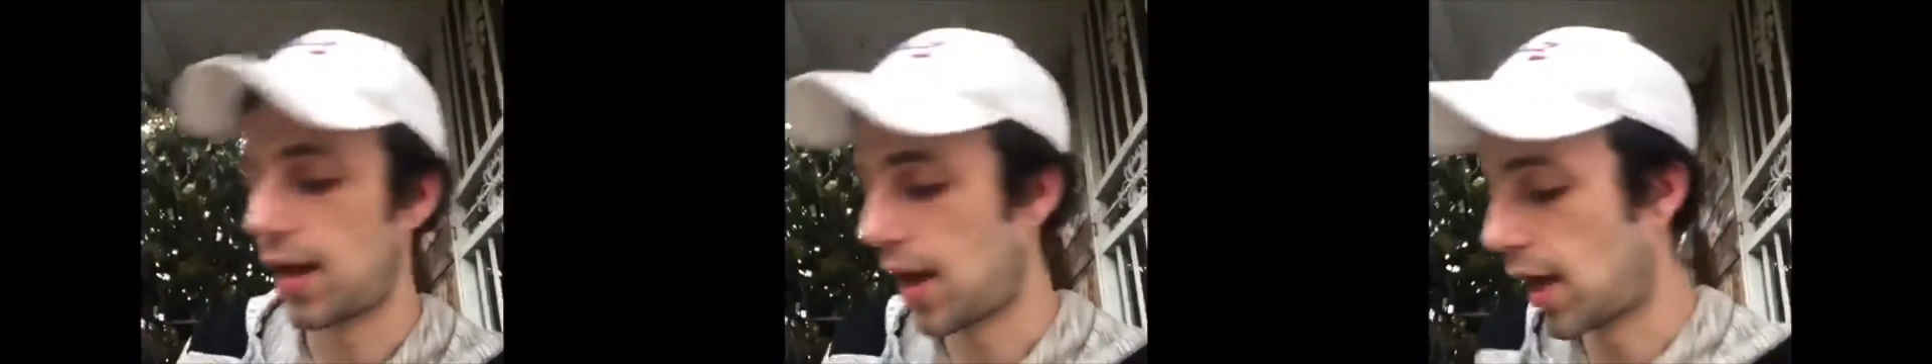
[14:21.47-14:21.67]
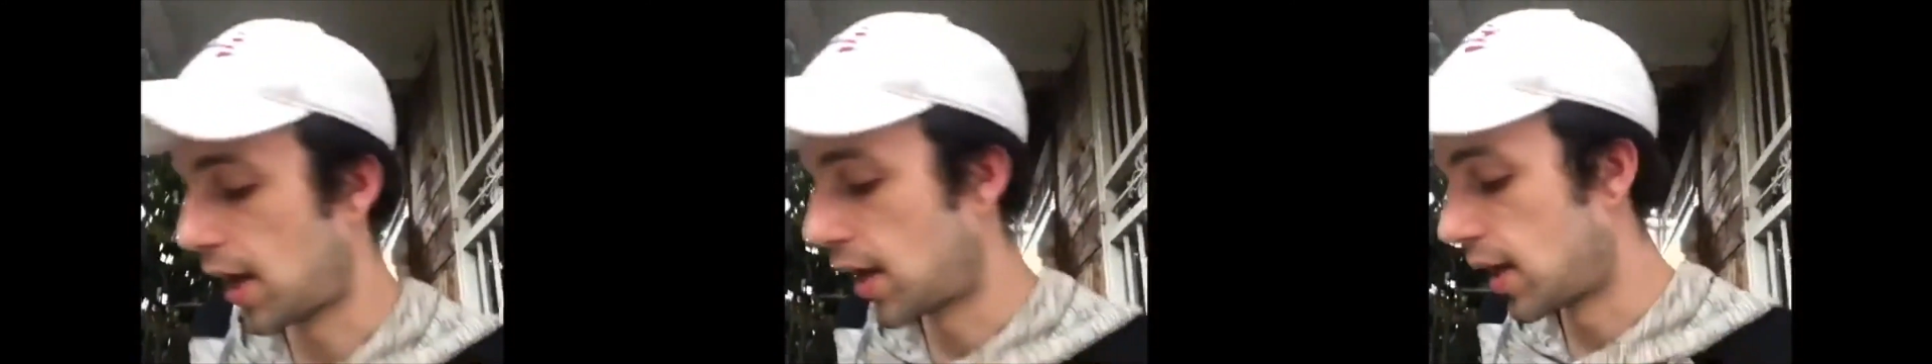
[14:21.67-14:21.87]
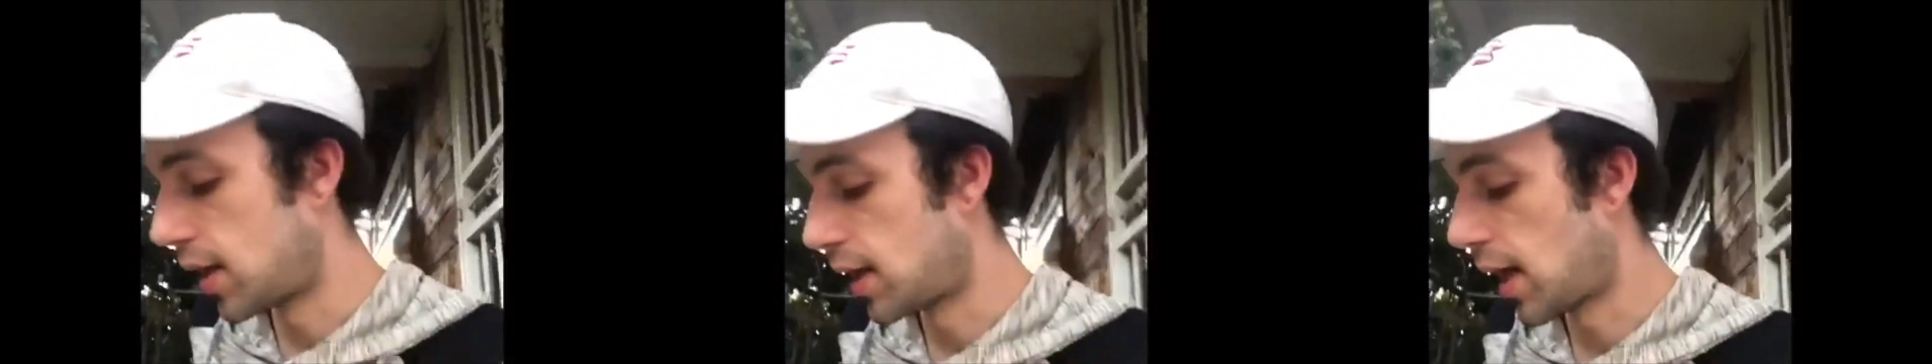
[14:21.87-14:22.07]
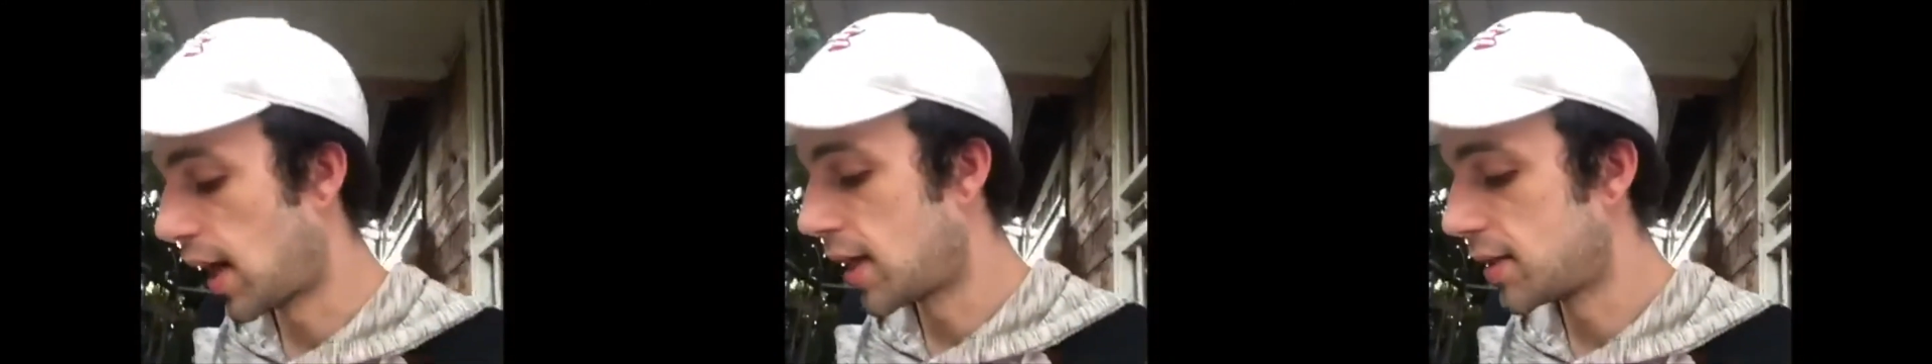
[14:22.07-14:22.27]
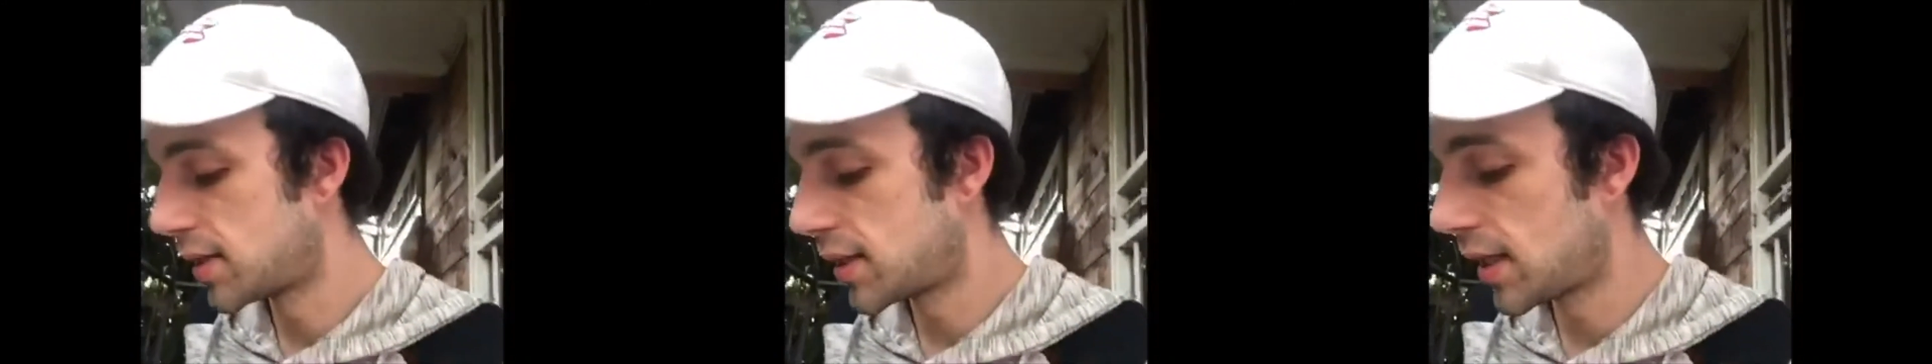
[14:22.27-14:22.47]
and
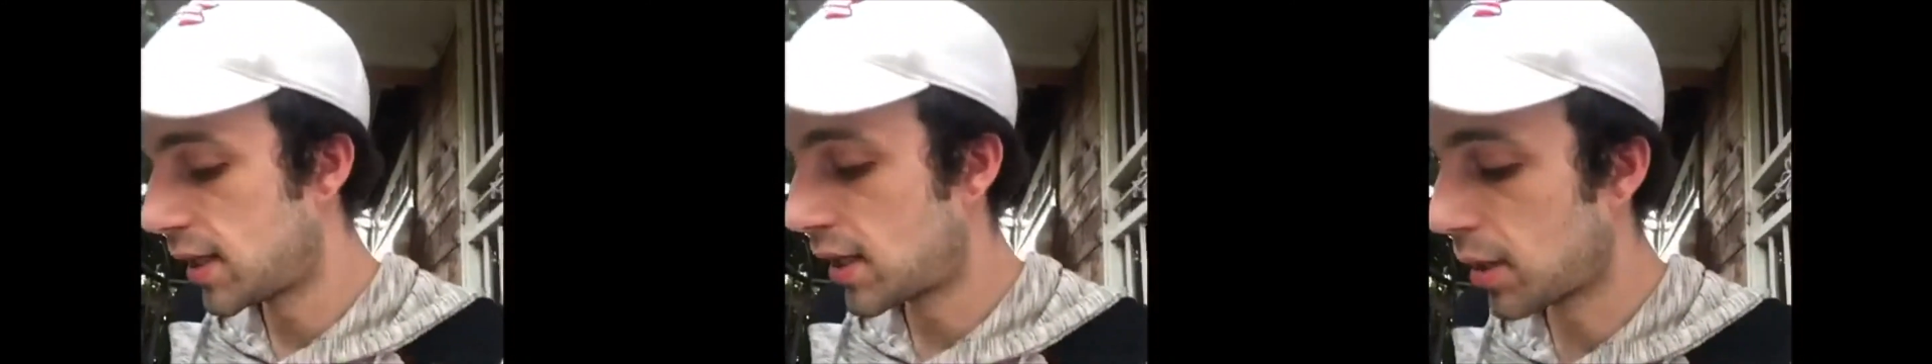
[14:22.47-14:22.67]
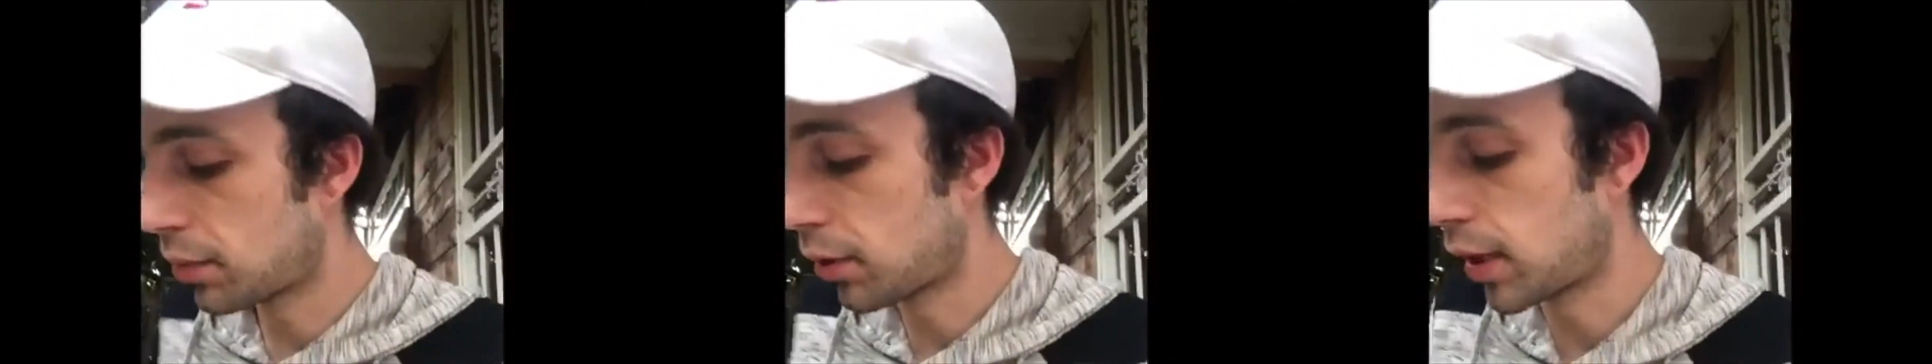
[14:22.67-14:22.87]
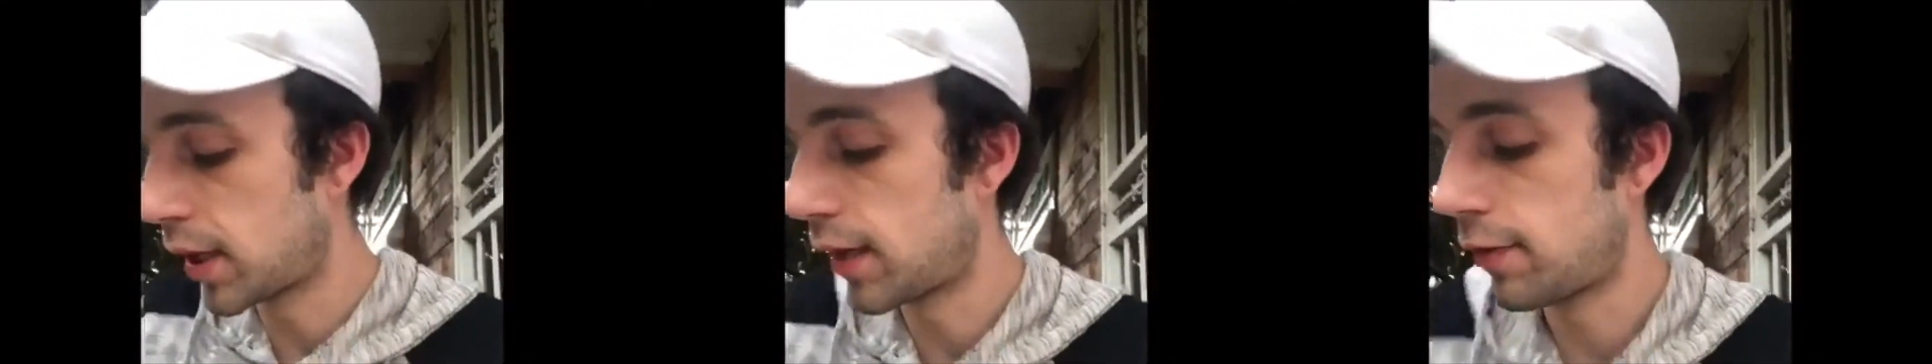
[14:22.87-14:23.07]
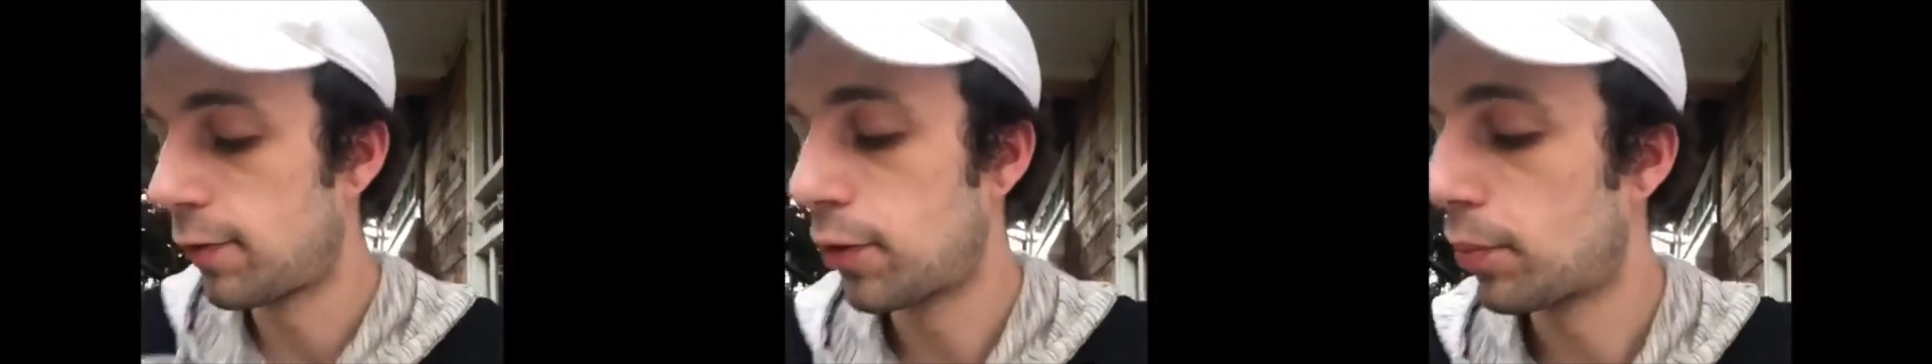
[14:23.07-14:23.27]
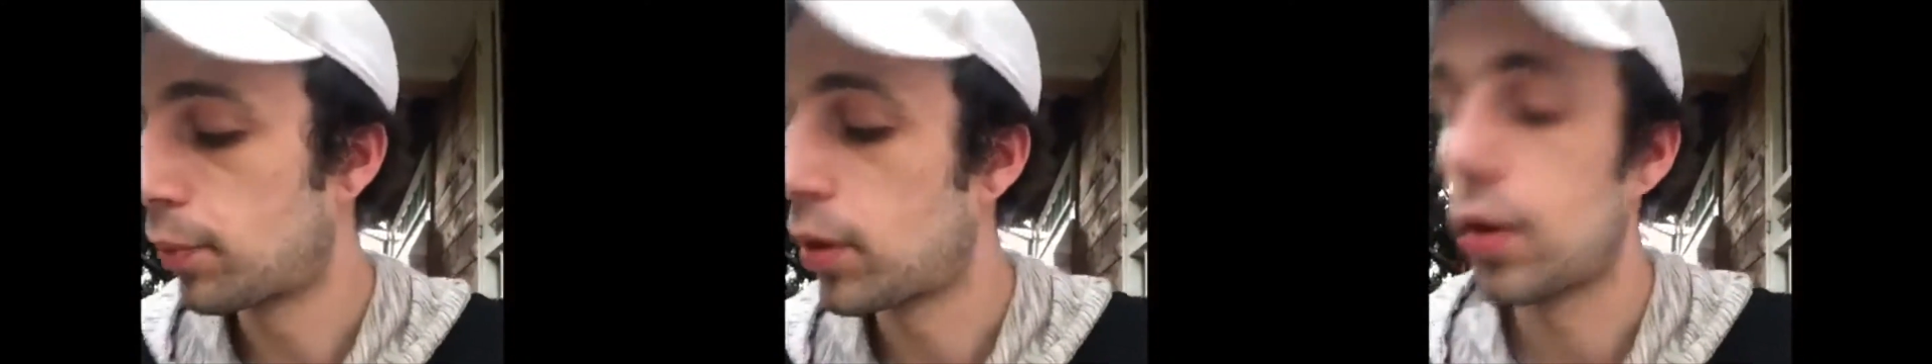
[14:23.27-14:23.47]
NCAA
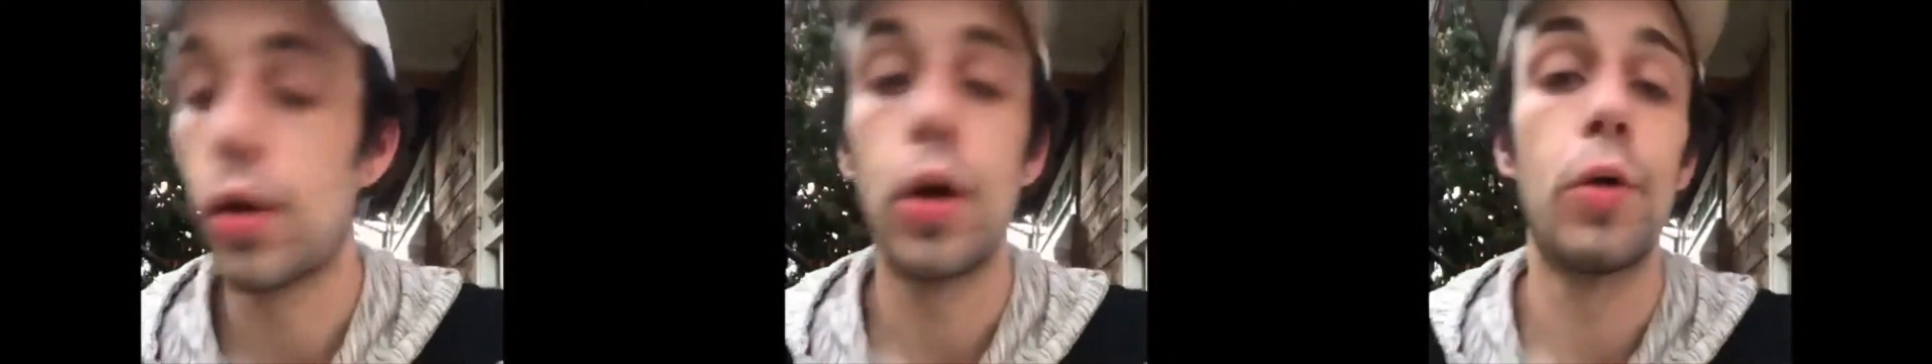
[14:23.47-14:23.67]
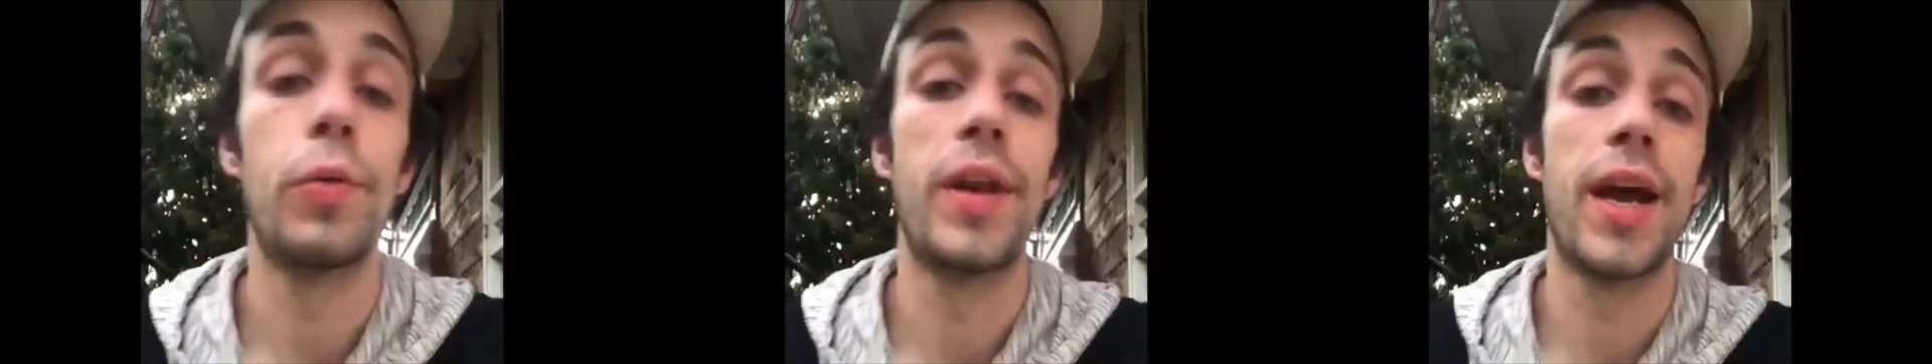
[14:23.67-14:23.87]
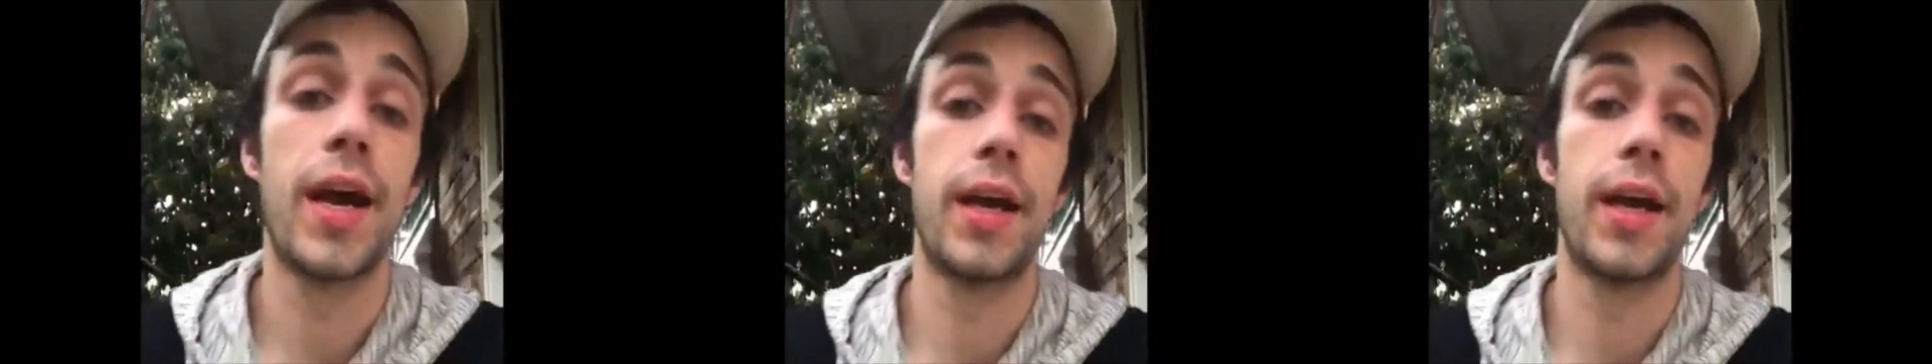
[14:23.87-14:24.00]
Football